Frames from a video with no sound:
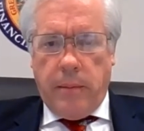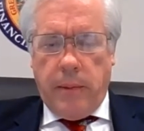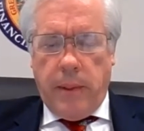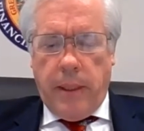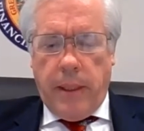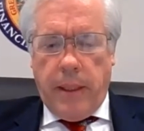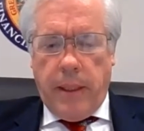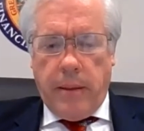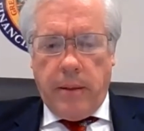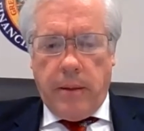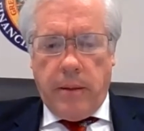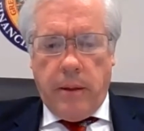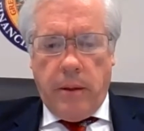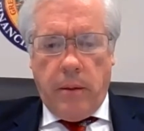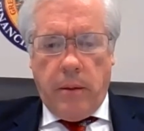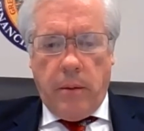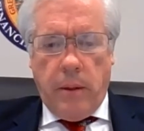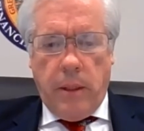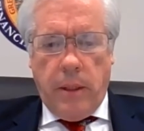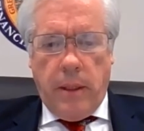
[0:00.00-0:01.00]
And
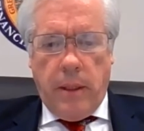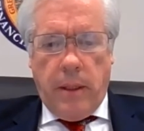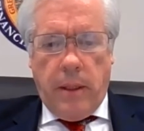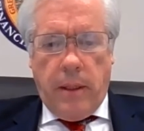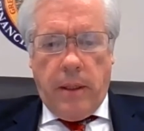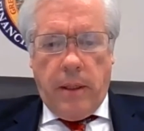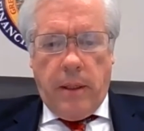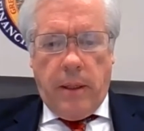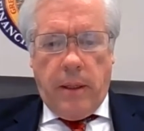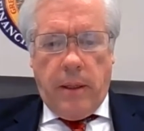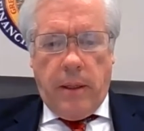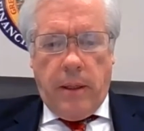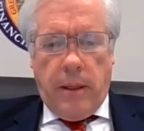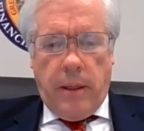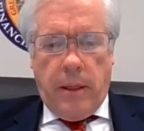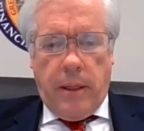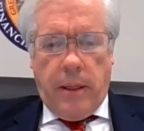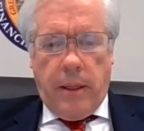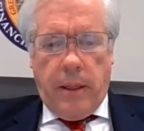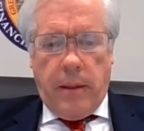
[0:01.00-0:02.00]
so
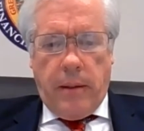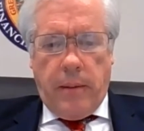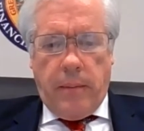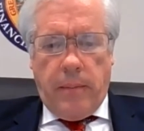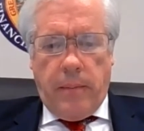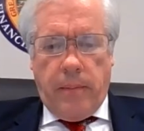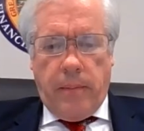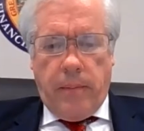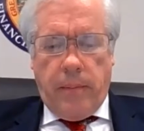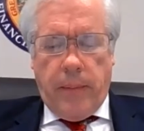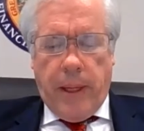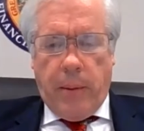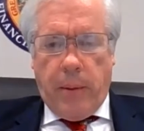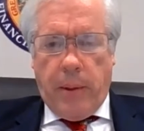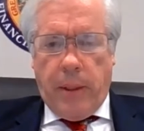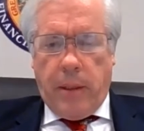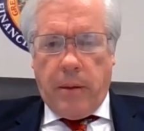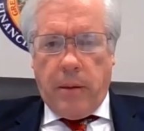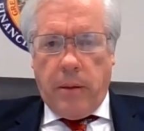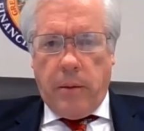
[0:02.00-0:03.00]
that would
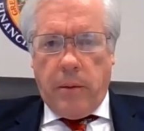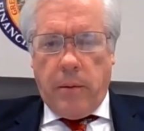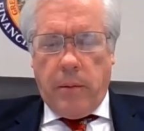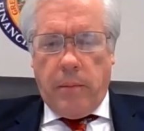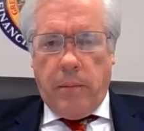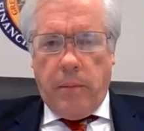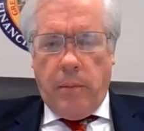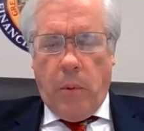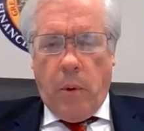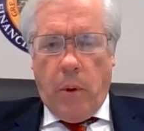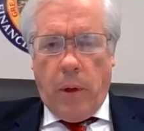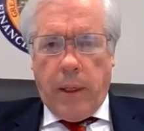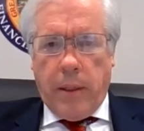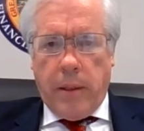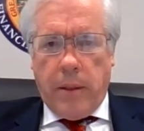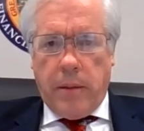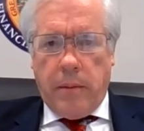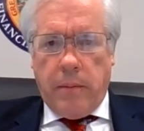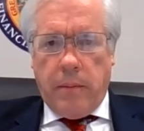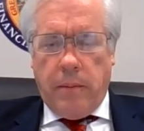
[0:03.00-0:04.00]
include
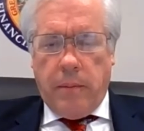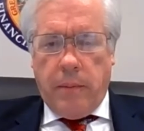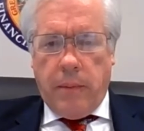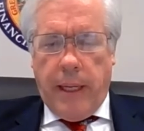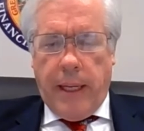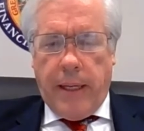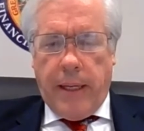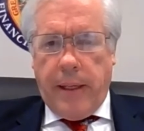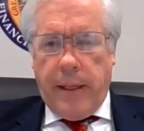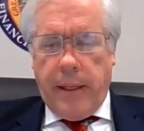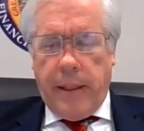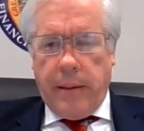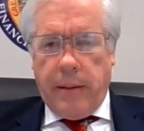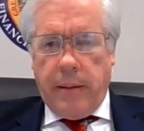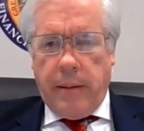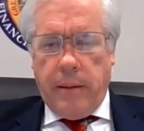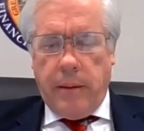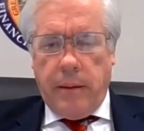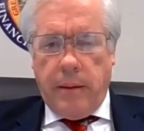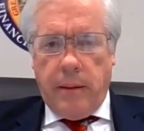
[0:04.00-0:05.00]
mortgage
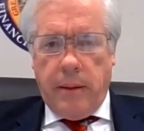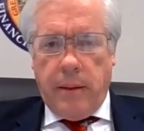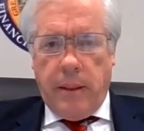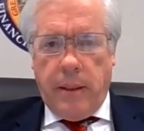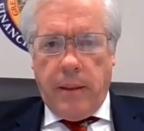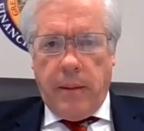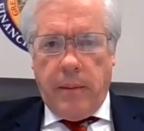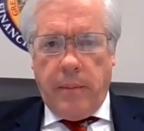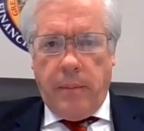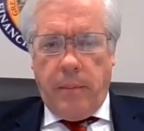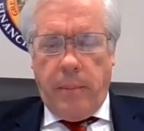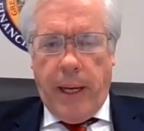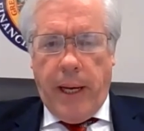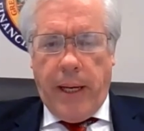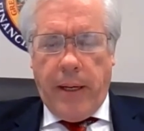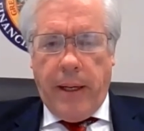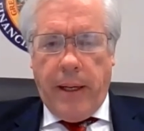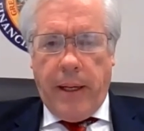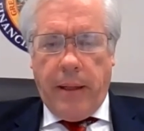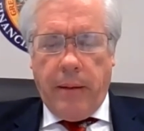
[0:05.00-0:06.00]
lending,
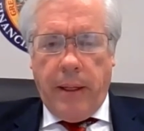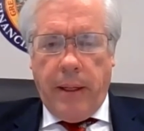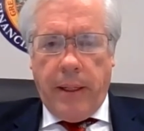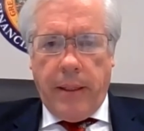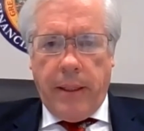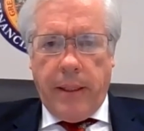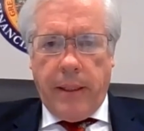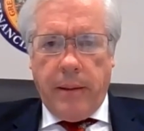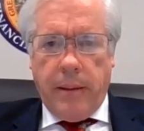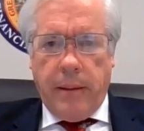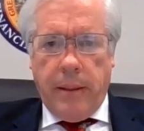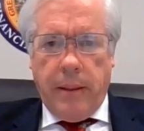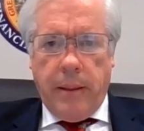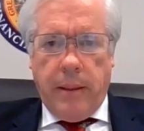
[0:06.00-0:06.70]
payday lending,